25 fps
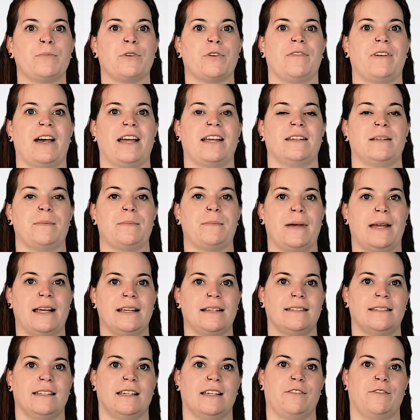provide a
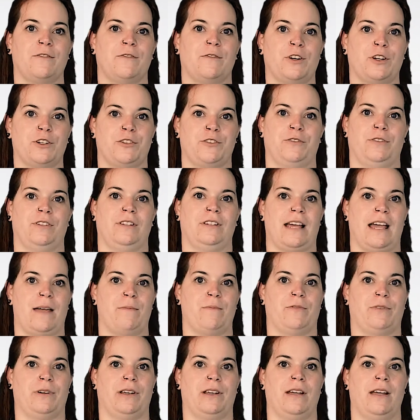basic virtual
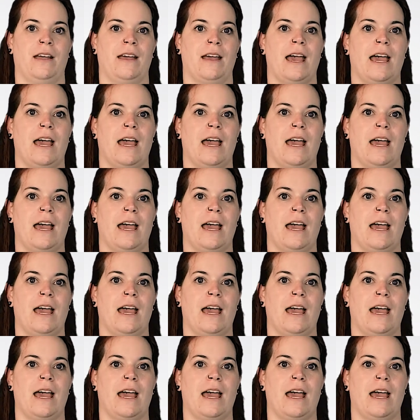library